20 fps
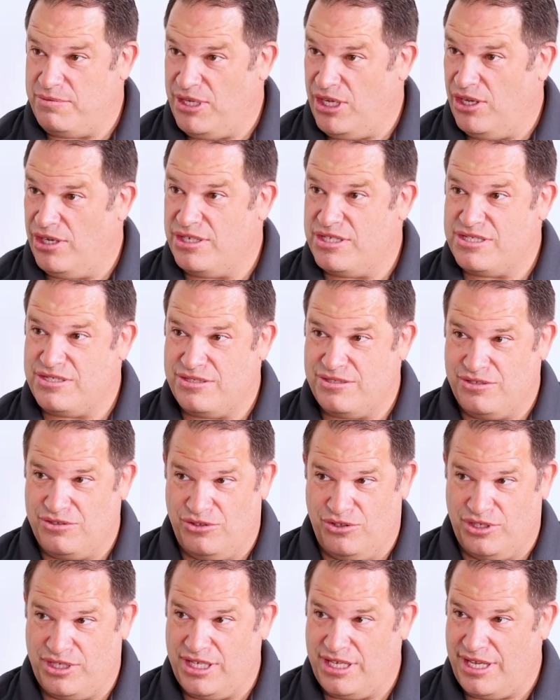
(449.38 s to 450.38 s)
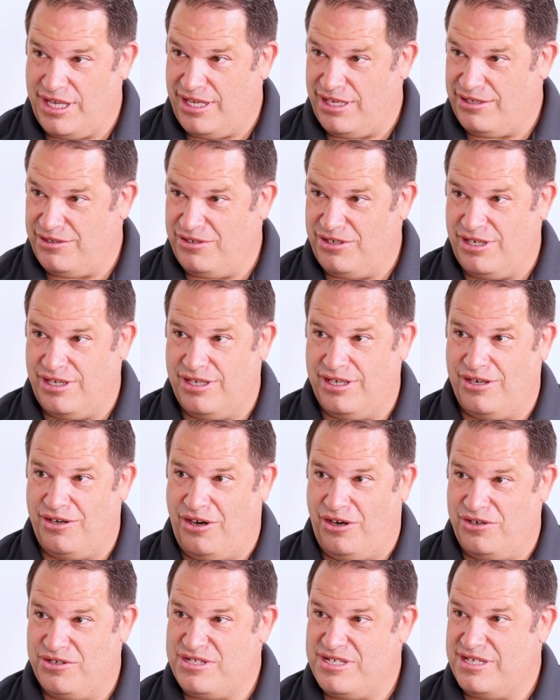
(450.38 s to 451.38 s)
To be honest, looking at uh,
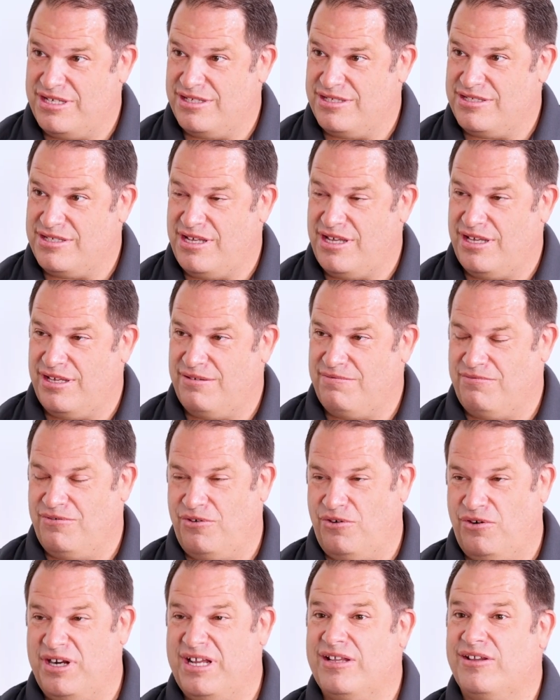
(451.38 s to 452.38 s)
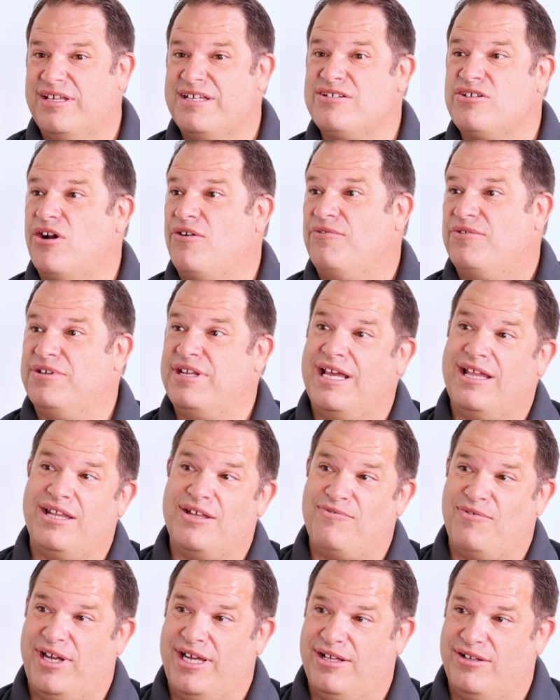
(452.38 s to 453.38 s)
our CSA or at least our
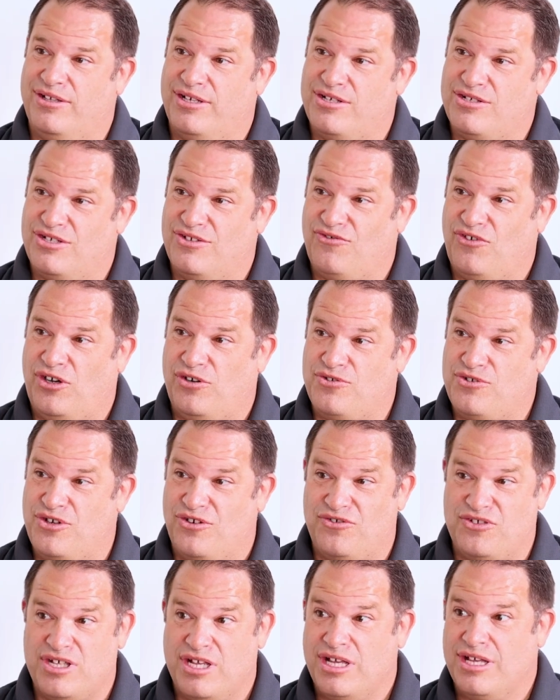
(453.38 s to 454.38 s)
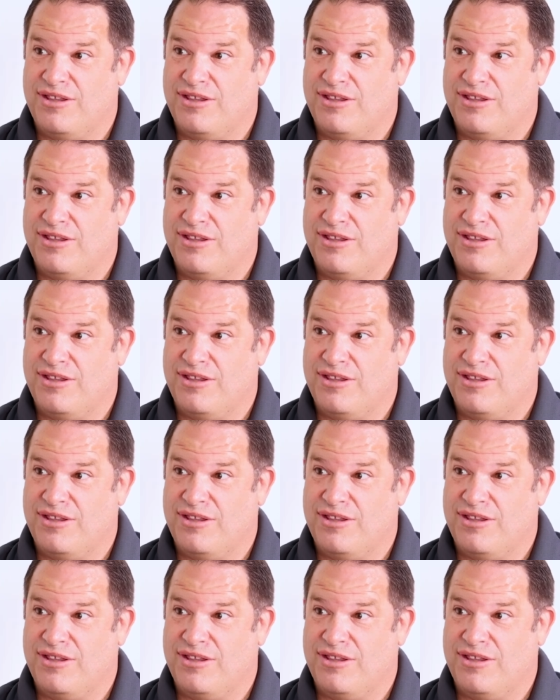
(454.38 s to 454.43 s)
daily violations for our service,